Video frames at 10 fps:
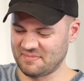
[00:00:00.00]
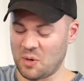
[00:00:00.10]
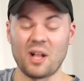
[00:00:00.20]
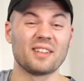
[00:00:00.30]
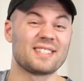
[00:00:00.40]

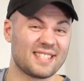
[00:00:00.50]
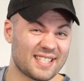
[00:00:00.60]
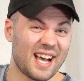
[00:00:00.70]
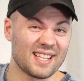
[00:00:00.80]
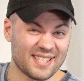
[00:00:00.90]
Well, it's
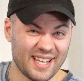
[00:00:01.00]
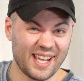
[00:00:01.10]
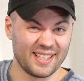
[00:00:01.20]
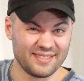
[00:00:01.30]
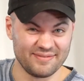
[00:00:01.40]

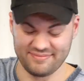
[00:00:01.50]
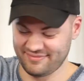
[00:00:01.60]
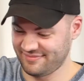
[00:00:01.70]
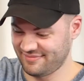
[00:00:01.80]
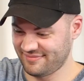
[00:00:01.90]
disgusting,
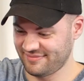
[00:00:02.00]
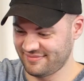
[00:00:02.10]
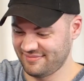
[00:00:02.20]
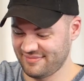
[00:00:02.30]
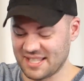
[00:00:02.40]
it
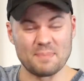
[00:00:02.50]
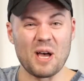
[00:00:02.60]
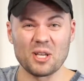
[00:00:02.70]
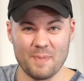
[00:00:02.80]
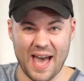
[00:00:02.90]

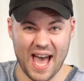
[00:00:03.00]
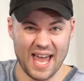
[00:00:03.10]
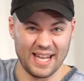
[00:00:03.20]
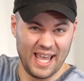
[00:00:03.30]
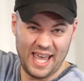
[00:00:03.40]
smells bad,